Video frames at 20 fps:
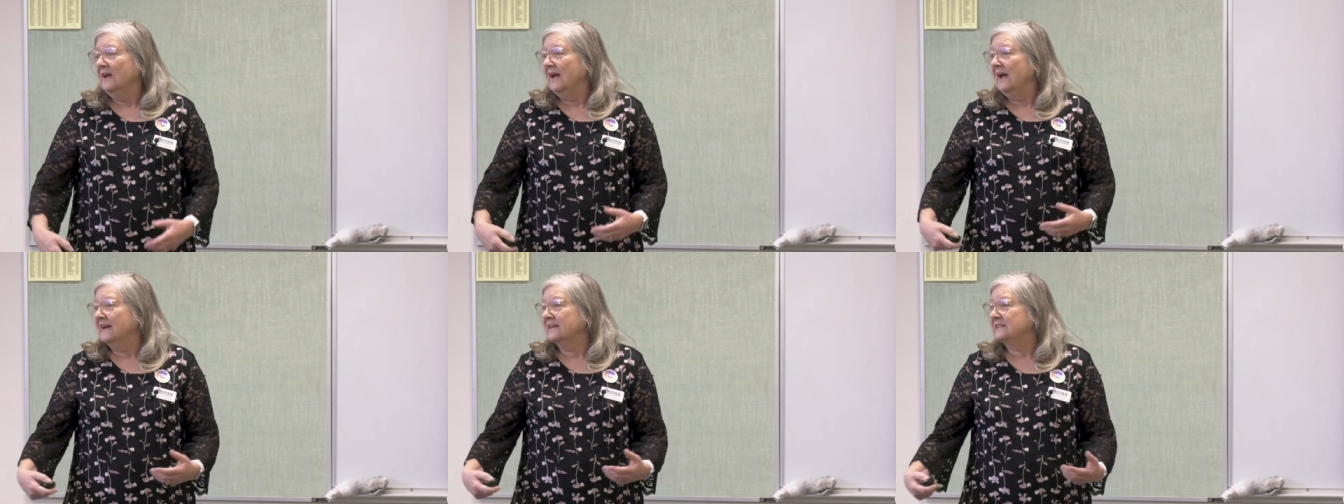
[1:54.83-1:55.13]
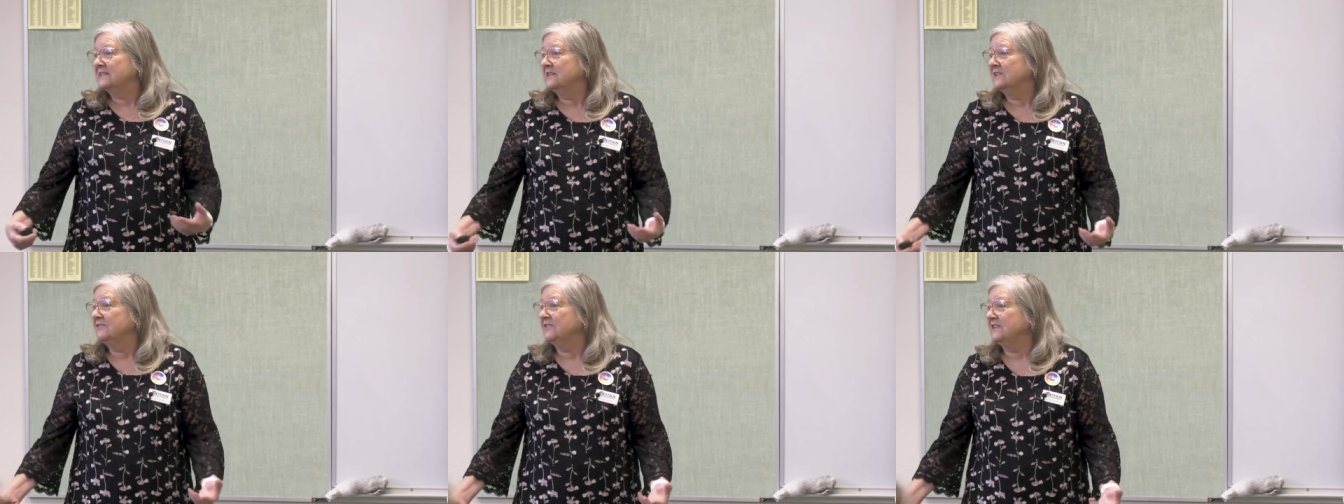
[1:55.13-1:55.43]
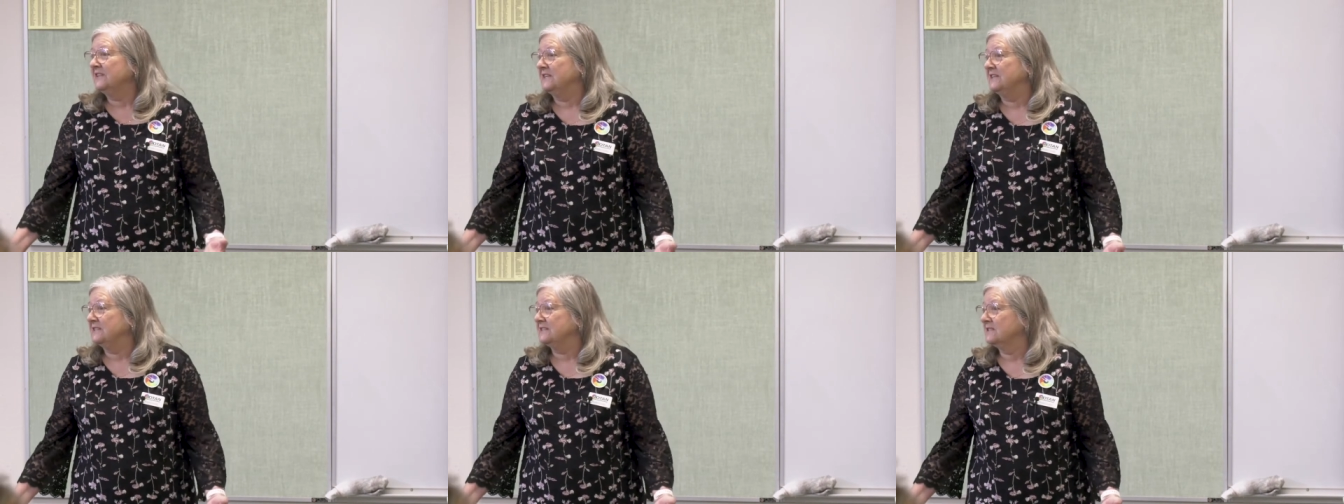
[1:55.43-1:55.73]

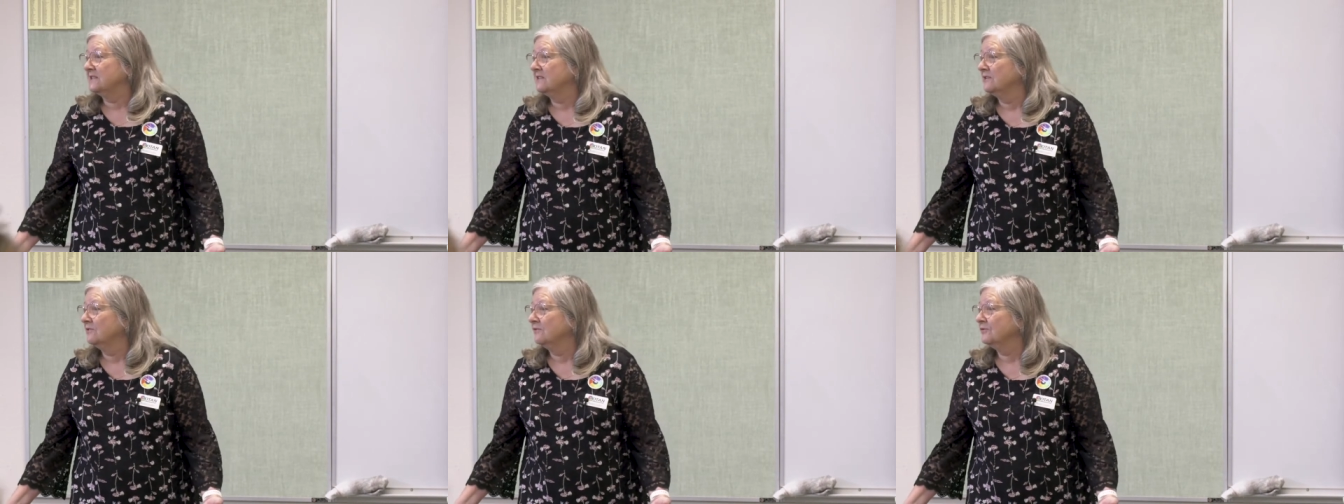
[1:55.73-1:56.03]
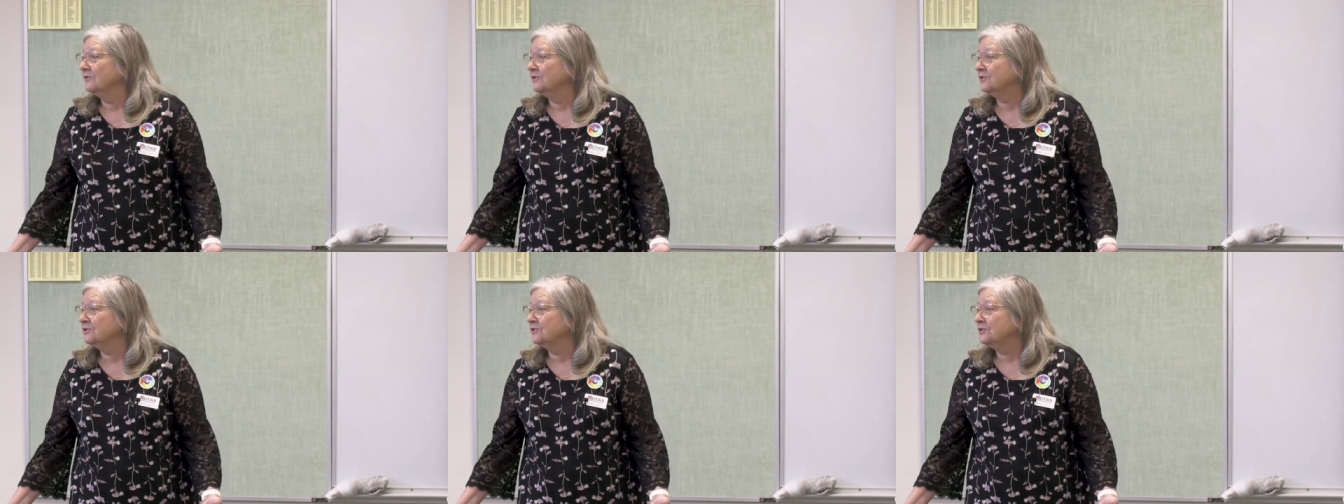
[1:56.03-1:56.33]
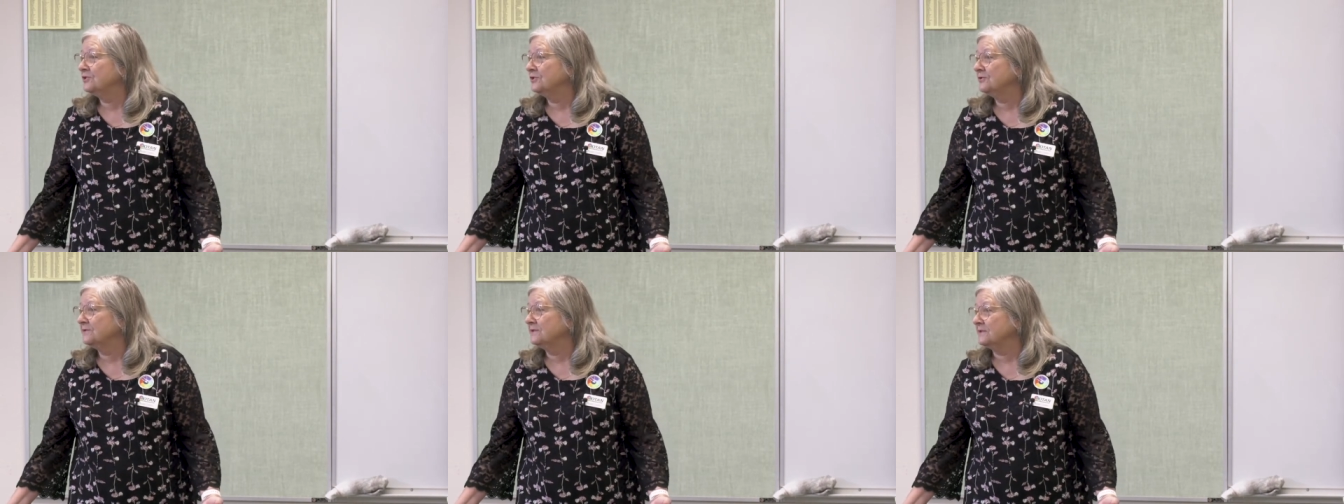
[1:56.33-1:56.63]
activities for your
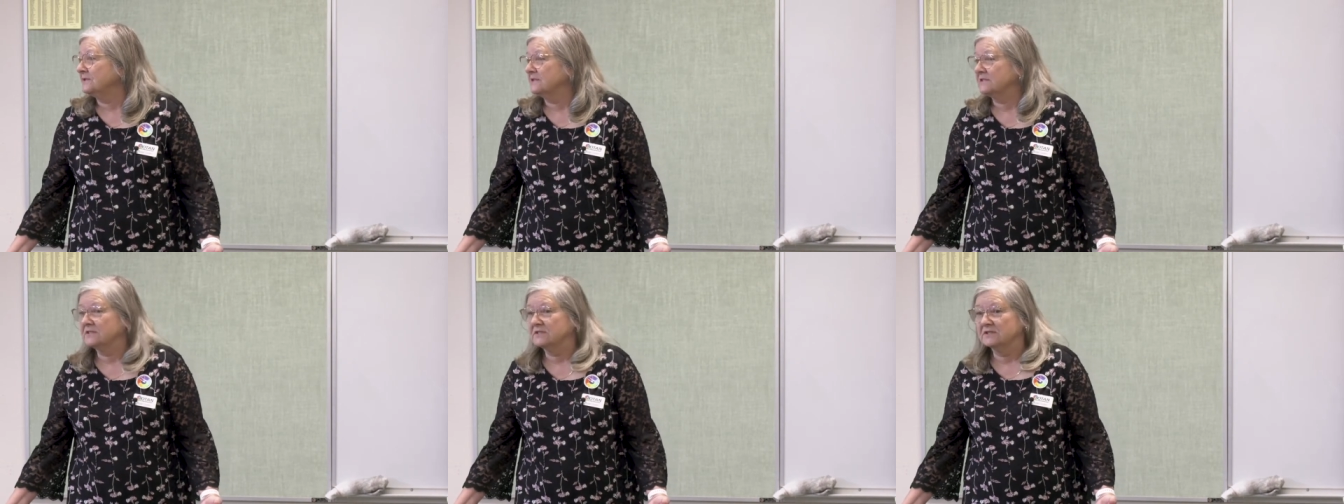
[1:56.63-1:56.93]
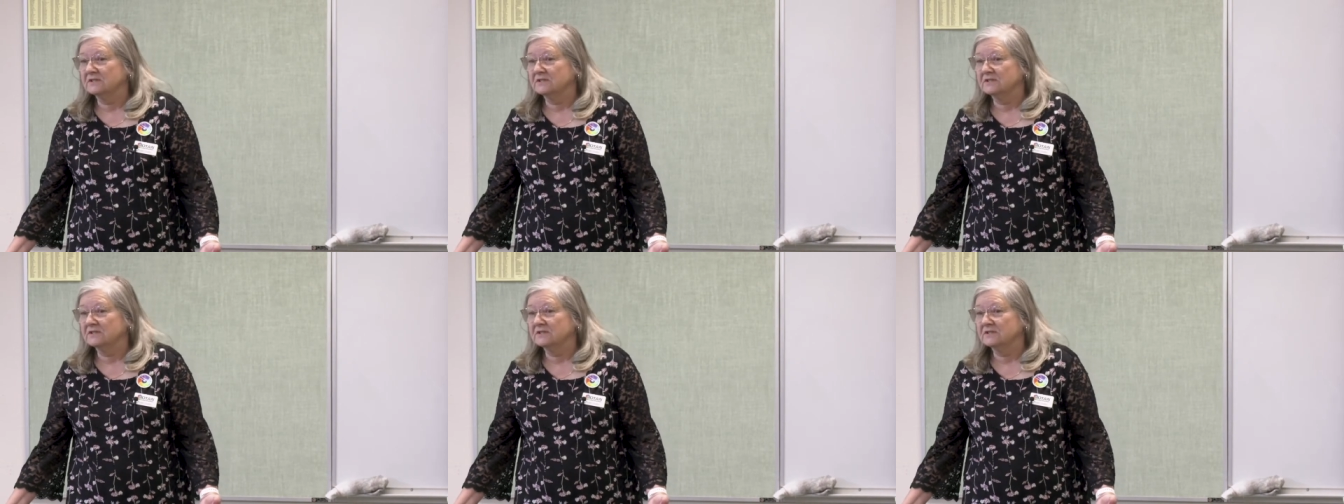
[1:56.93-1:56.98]
students.